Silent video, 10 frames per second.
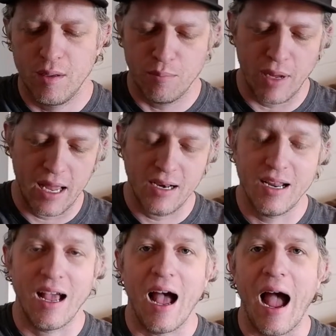but
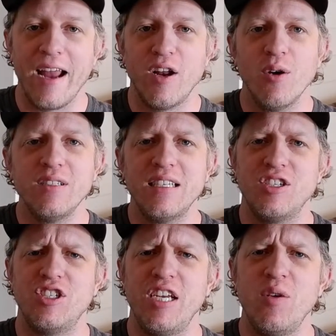I noticed that
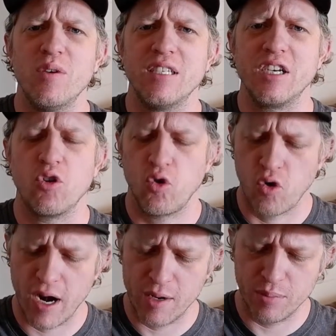she was
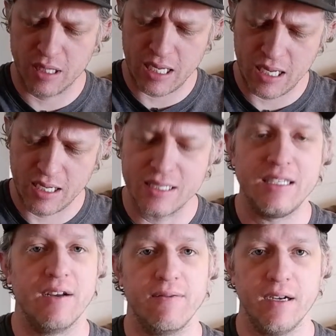incredibly
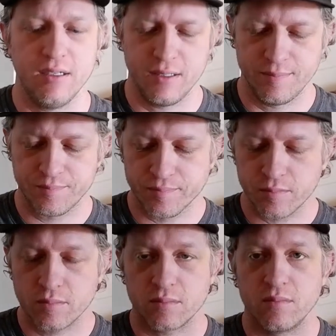different.
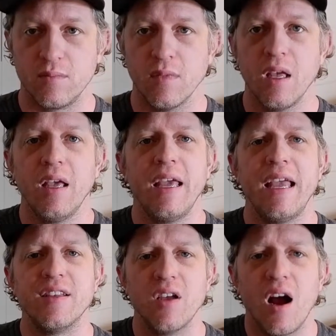
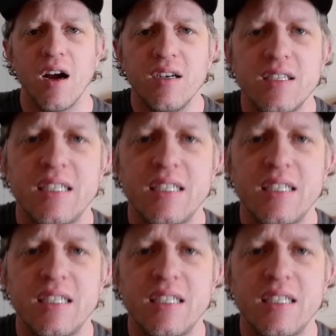It's hard to